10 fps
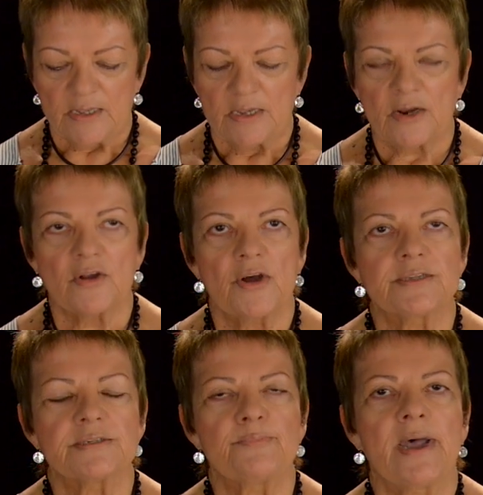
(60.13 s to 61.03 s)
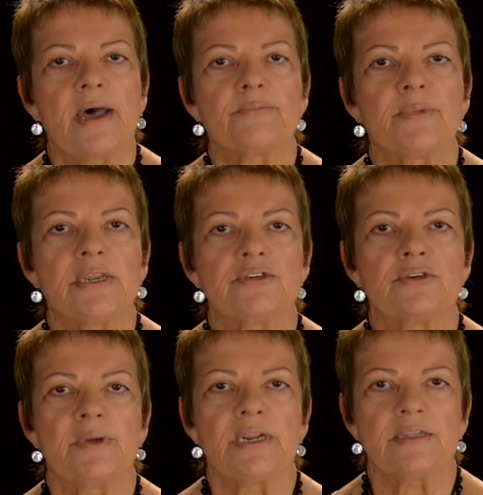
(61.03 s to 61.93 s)
You know, God has empowered me to
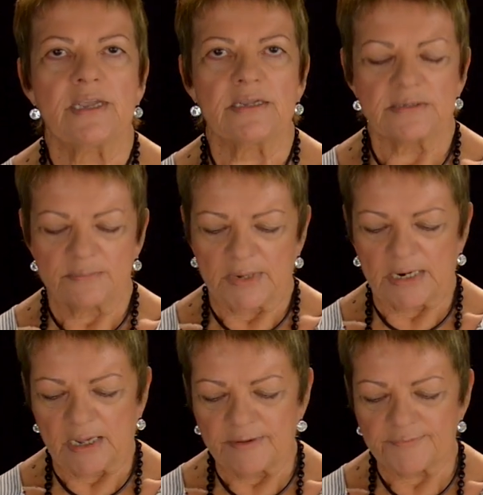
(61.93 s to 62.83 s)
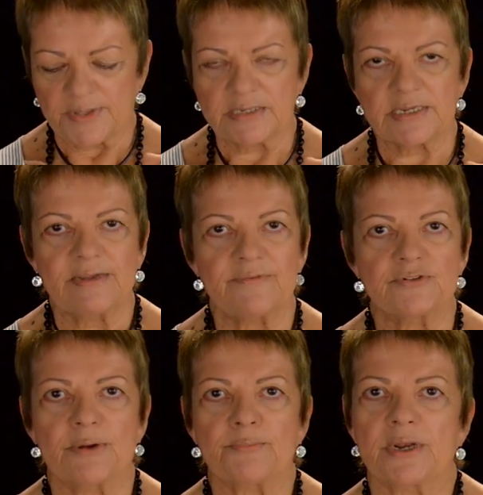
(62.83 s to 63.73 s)
do many things in my life, things I never
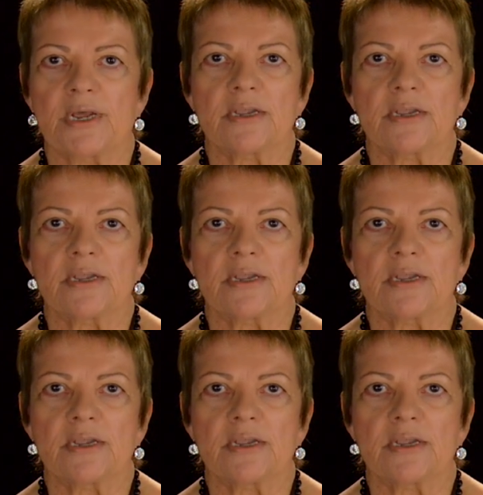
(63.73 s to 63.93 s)
dreamt that I